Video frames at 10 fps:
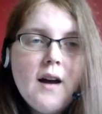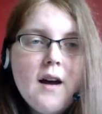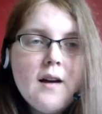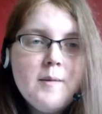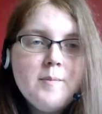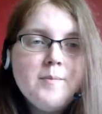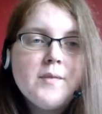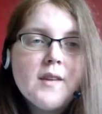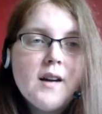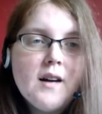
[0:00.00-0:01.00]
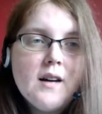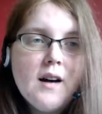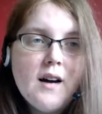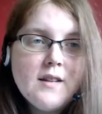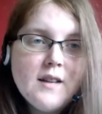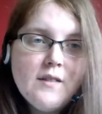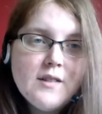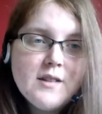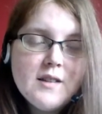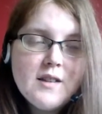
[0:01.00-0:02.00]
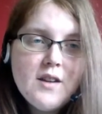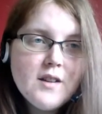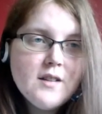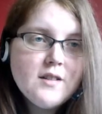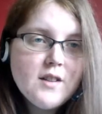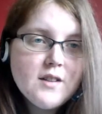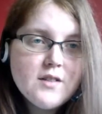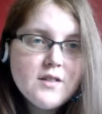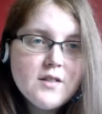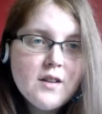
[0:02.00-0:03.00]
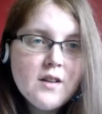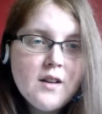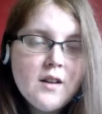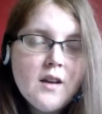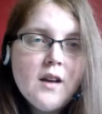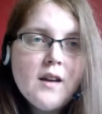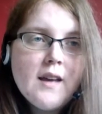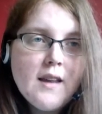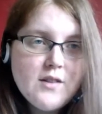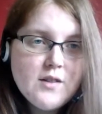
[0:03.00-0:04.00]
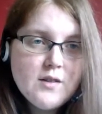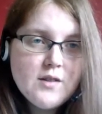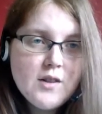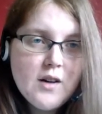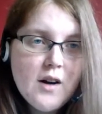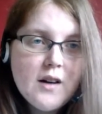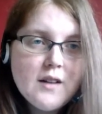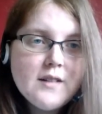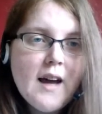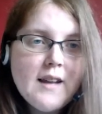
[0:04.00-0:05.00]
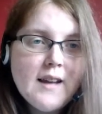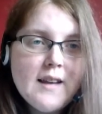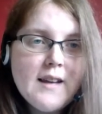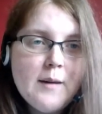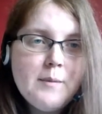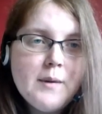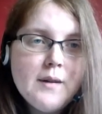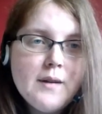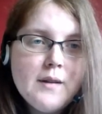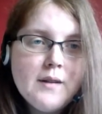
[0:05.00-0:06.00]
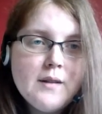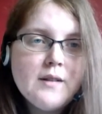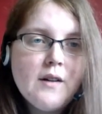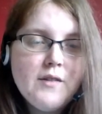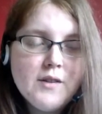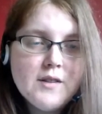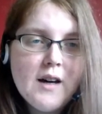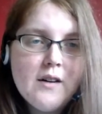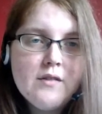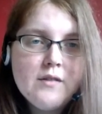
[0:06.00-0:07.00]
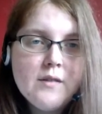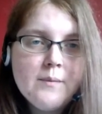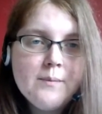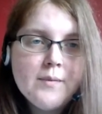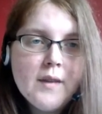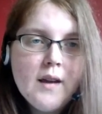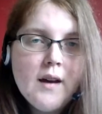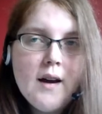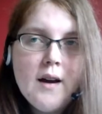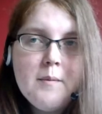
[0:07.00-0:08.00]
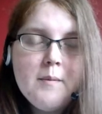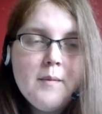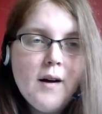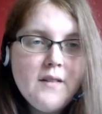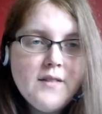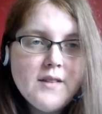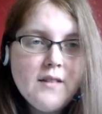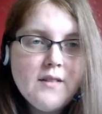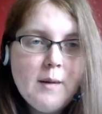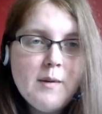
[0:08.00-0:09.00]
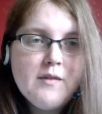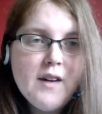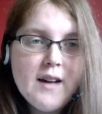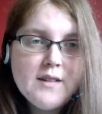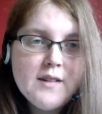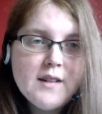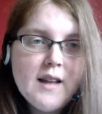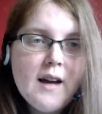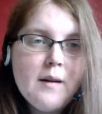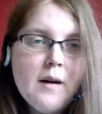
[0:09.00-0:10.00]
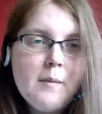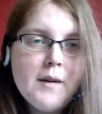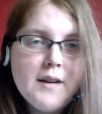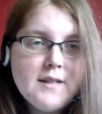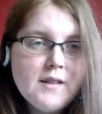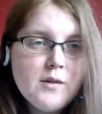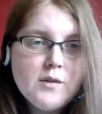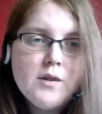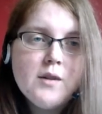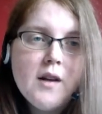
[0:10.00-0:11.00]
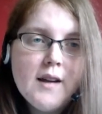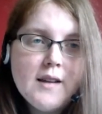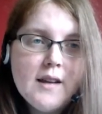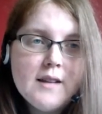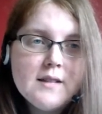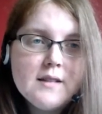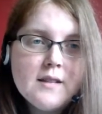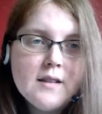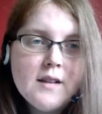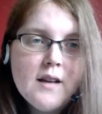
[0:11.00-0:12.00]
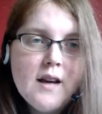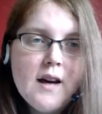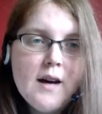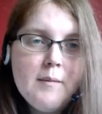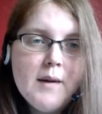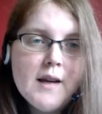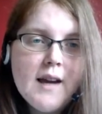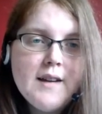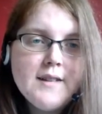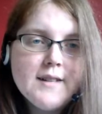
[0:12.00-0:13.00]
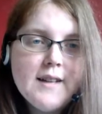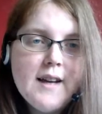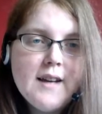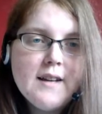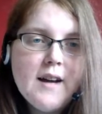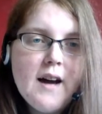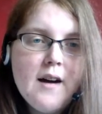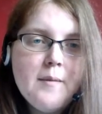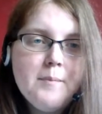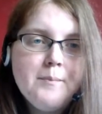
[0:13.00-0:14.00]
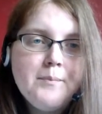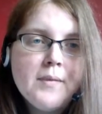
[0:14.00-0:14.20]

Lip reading: I discovered that you can just get the chart and then kit up stuff yourself. I've discovered I prefer doing that, but I still do like kits occasionally. The